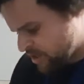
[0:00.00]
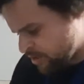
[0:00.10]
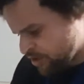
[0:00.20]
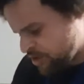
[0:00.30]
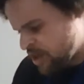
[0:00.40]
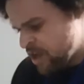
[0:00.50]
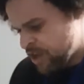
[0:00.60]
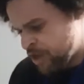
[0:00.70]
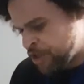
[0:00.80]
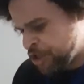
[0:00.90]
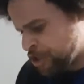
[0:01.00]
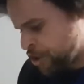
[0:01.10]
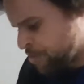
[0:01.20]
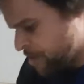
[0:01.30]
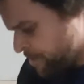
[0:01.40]
so just use your
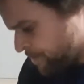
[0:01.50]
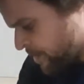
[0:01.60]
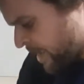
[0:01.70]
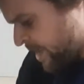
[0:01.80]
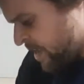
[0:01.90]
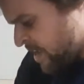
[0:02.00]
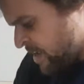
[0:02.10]
judgment, okay?